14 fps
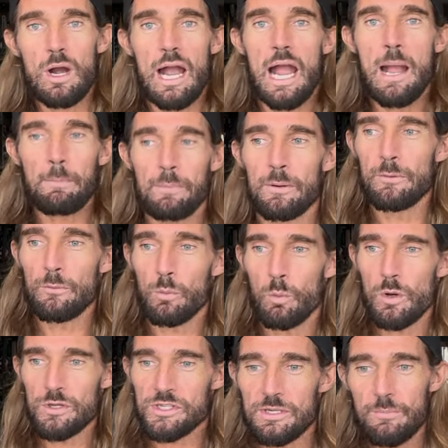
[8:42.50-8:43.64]
what happened
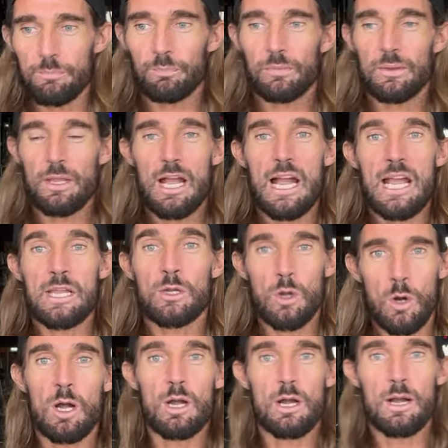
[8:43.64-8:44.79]
was I
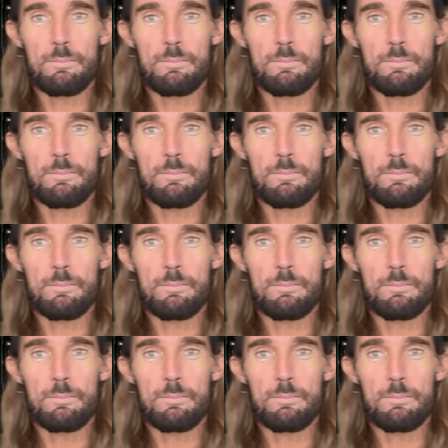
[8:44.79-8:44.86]
got